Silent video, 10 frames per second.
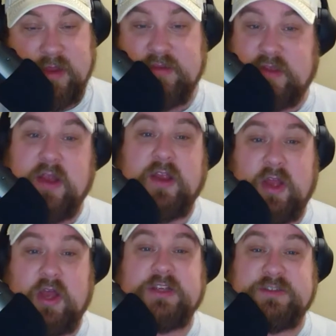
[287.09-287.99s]
He's going to
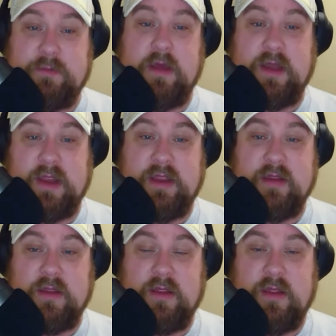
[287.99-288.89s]
cost money,
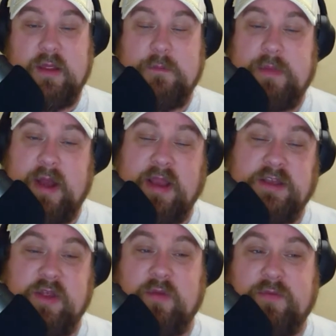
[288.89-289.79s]
but I
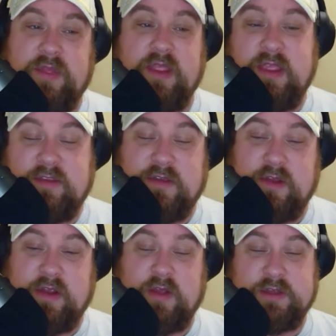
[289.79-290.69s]
don't think he's going
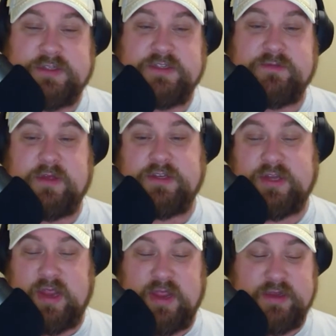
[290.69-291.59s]
to cost as much
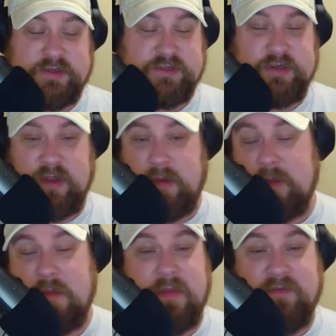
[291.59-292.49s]
as I mean,
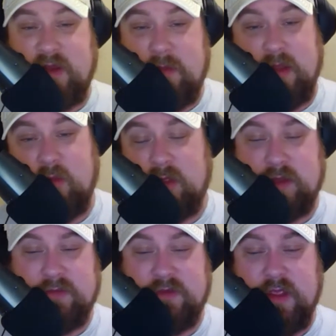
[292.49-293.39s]
I'm a big fan of Mike
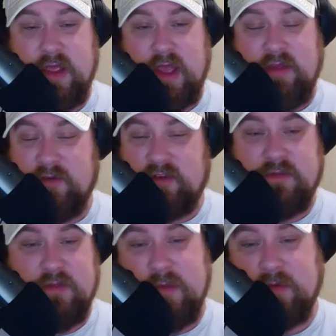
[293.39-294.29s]
Williams. I've heard
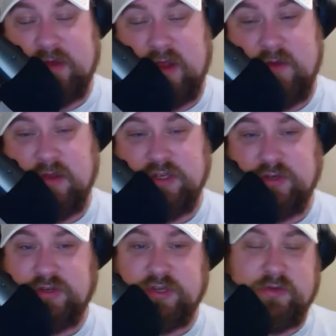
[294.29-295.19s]
some other people talk about
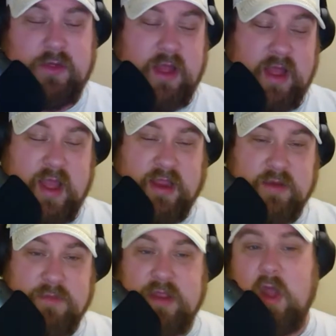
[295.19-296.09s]
Juju. I
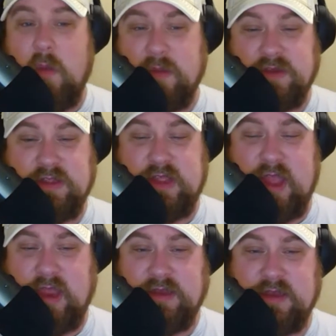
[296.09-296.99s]
could be open to the
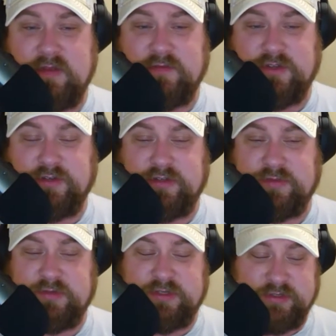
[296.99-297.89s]
idea of Juju
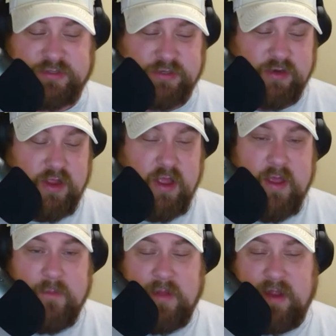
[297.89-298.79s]
Smith-Schuster,
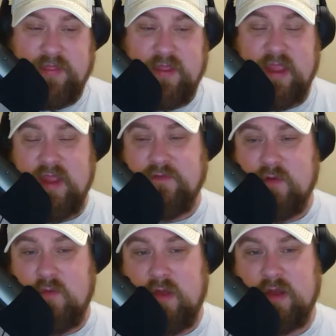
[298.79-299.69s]
but I think
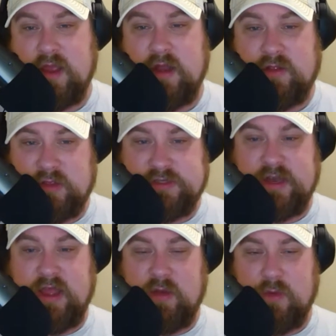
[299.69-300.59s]
everyone kind of looks at
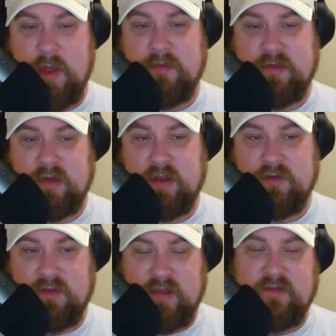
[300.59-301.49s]
Allen Robinson and
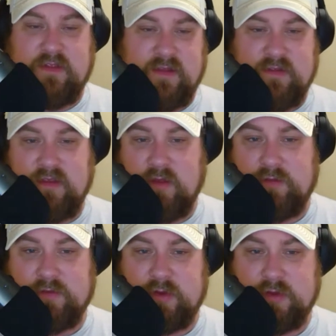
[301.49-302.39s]
goes, that's the
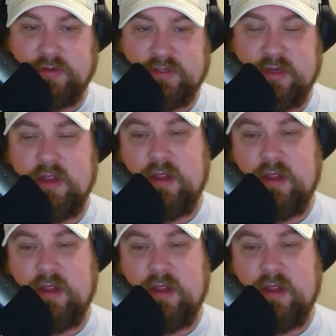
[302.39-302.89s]
golden goose.